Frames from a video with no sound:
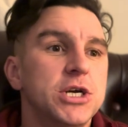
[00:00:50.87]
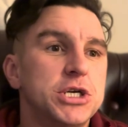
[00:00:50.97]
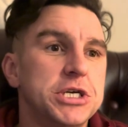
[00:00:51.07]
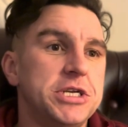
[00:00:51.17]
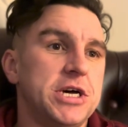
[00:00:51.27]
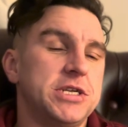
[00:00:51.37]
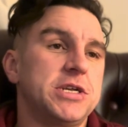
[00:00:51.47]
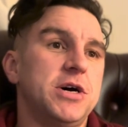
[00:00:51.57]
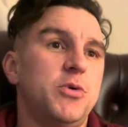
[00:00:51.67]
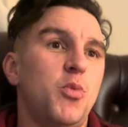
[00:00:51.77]
She does
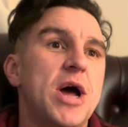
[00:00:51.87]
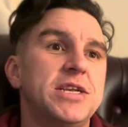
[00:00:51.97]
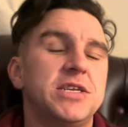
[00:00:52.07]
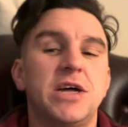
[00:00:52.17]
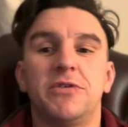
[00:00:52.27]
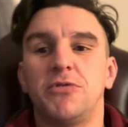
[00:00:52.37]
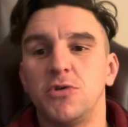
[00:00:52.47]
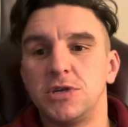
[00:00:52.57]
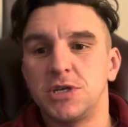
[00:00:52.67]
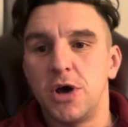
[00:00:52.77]
a Wednesday
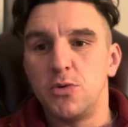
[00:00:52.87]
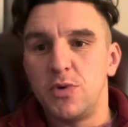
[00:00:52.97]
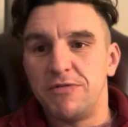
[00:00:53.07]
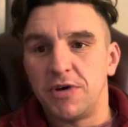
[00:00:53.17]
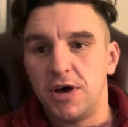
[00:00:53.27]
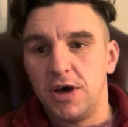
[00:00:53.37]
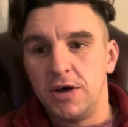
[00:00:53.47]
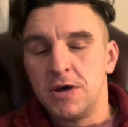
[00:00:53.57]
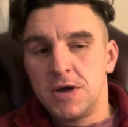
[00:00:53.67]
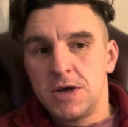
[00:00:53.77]
voice note with her